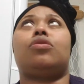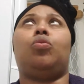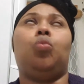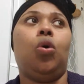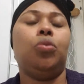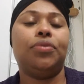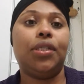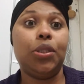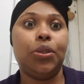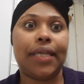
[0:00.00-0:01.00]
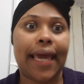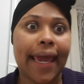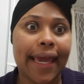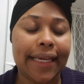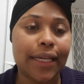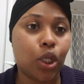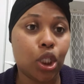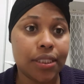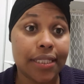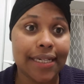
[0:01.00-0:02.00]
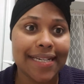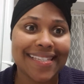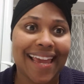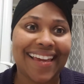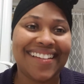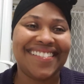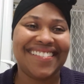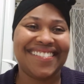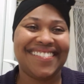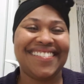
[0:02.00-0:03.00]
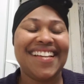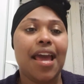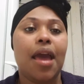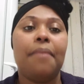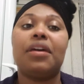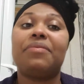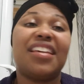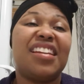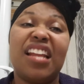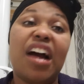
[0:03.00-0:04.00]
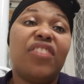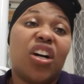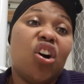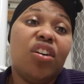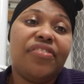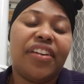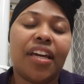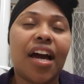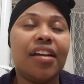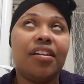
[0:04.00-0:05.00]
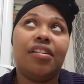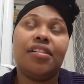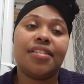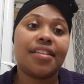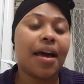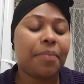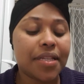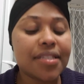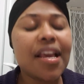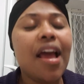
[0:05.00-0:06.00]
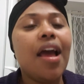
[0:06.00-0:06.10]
whoa, okay, hold on a second. Maybe they didn't have a coffee. I don't know, it happens.